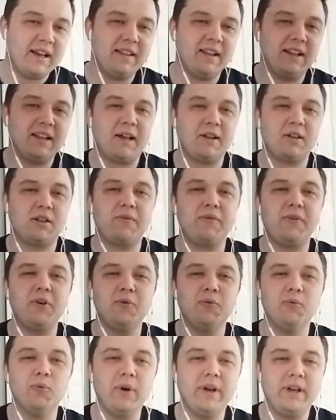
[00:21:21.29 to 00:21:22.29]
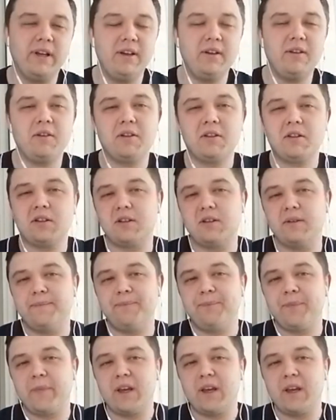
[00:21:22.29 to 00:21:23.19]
in the last few weeks,